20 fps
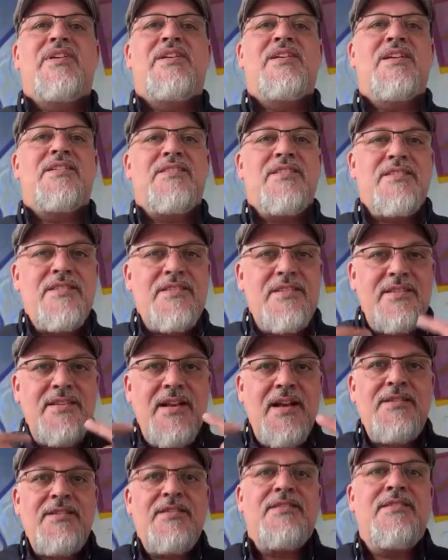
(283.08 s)
because it's
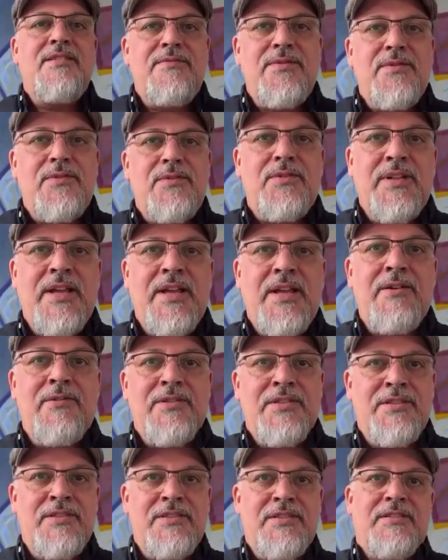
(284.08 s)
such a difficult
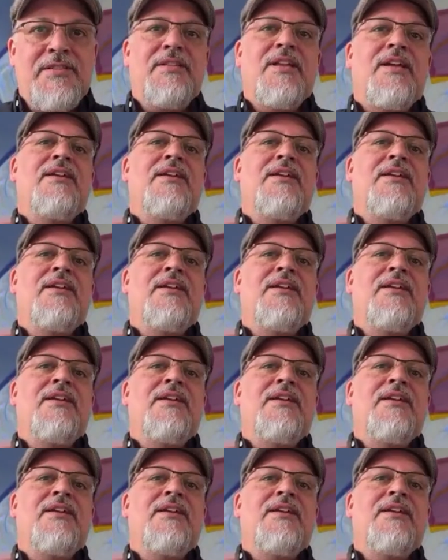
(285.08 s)
language to